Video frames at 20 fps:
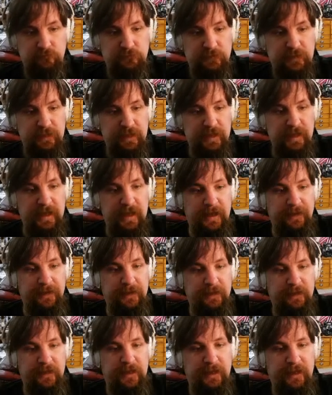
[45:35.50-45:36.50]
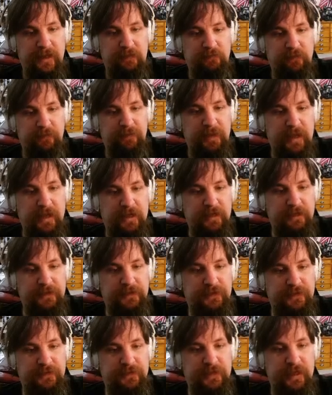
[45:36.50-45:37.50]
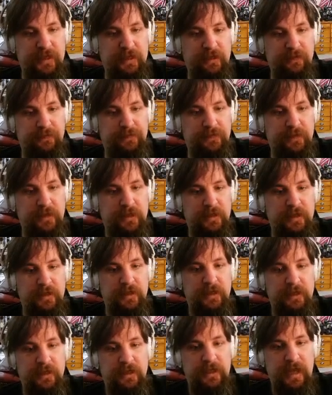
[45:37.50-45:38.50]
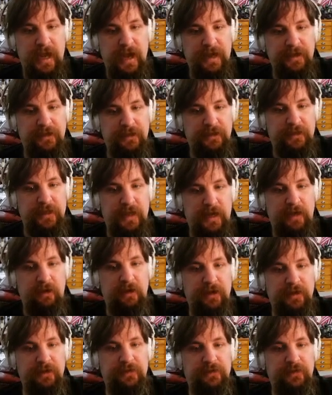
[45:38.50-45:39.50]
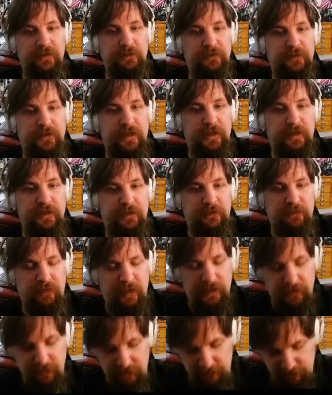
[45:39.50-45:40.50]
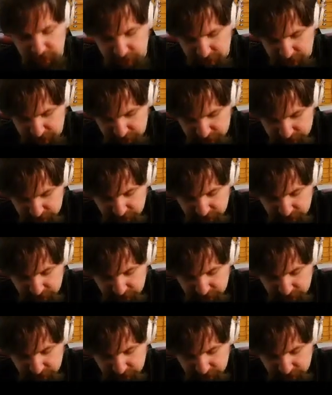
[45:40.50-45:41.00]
Yeah, I like Rebecca. She's kind and caring, it seems like. That's why I like her, though.